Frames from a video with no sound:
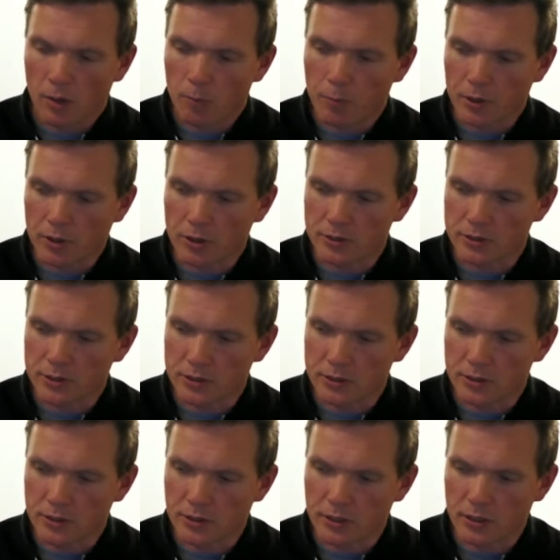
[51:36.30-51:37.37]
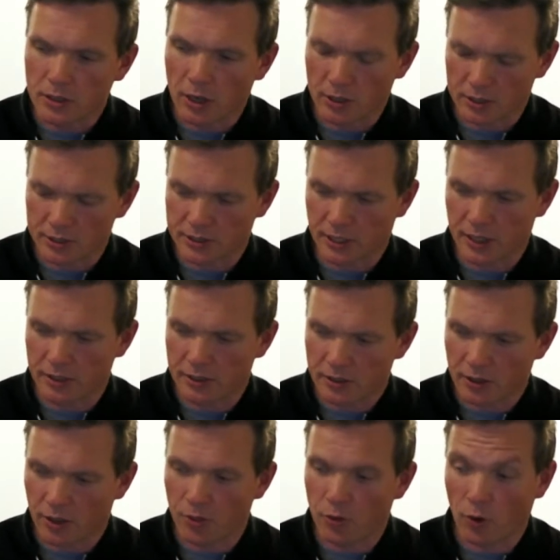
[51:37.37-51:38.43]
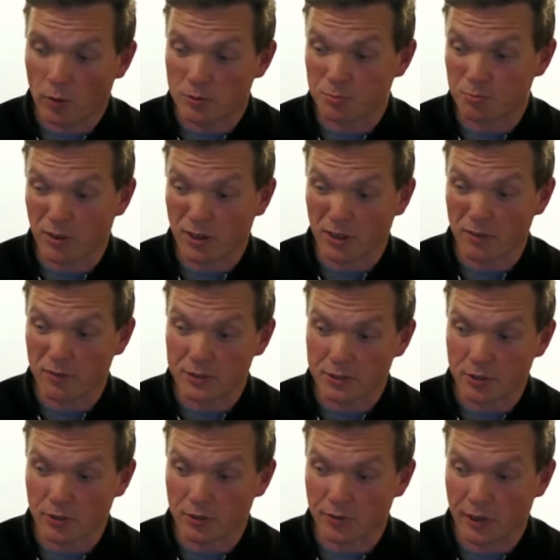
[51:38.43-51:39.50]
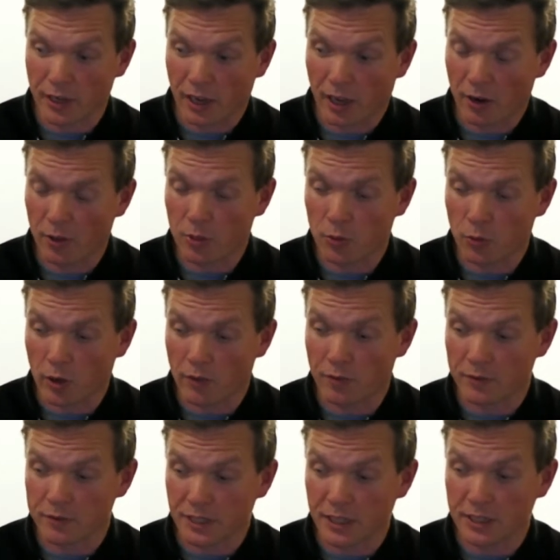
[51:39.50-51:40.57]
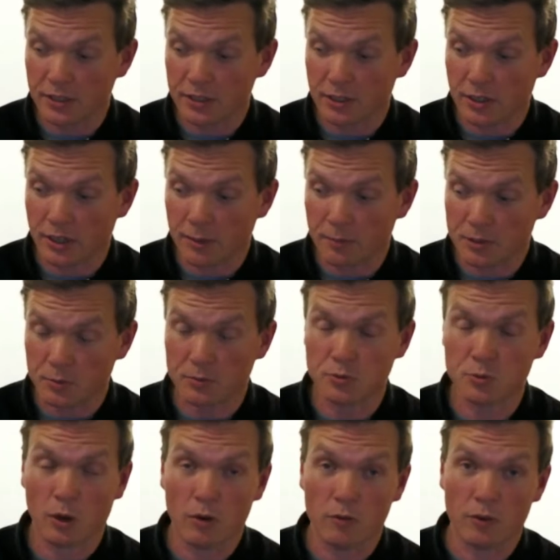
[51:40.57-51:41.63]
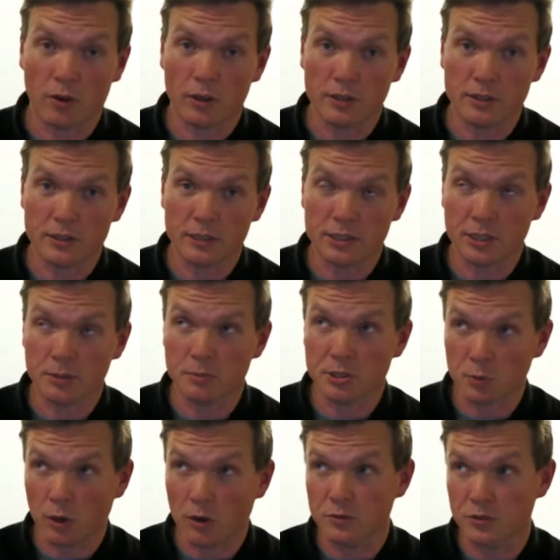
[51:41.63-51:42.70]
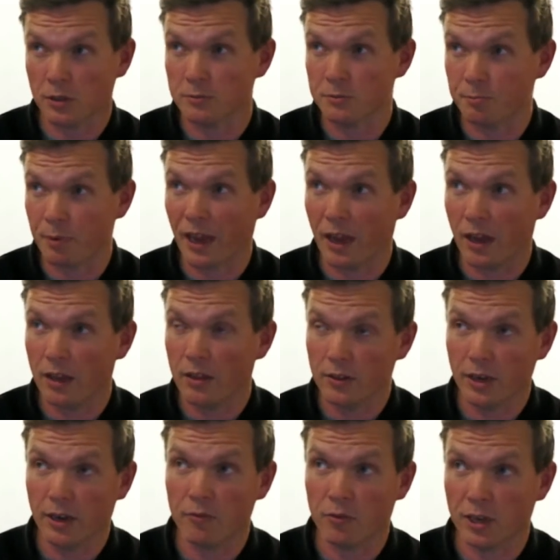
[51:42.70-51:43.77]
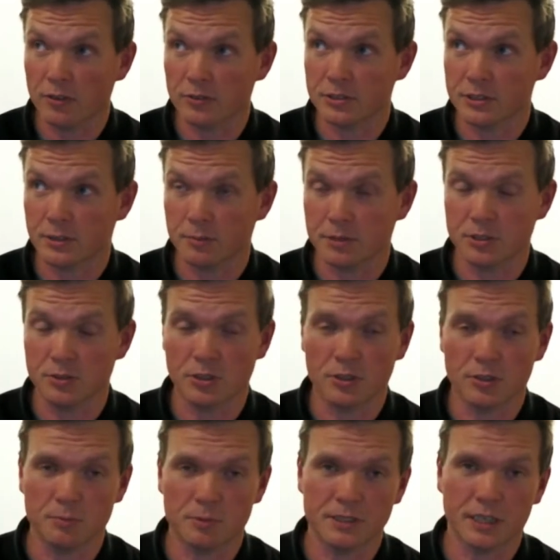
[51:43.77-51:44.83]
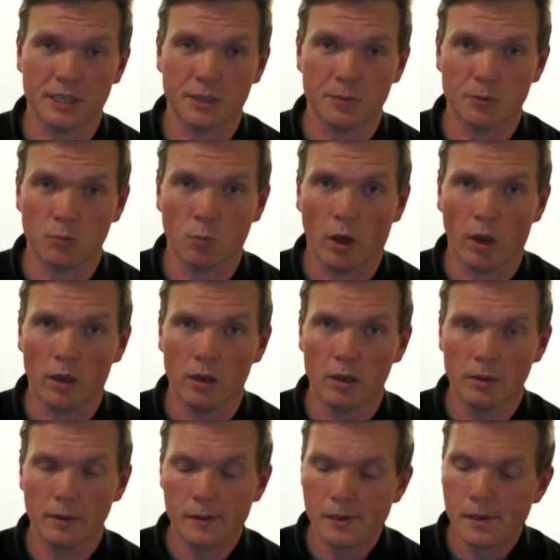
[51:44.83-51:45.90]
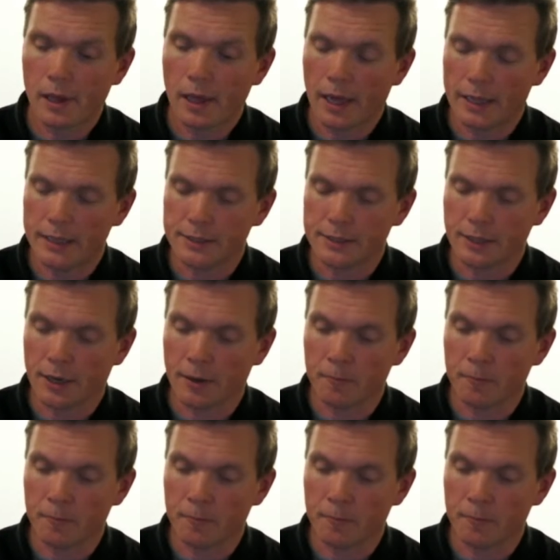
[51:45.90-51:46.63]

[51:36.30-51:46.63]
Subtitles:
because, like I said, I thought I was brilliant at photography. And I thought if I've taken an image with 12 lights, it's going to be 12 times better than everyone else's image who's only been taken with 1. And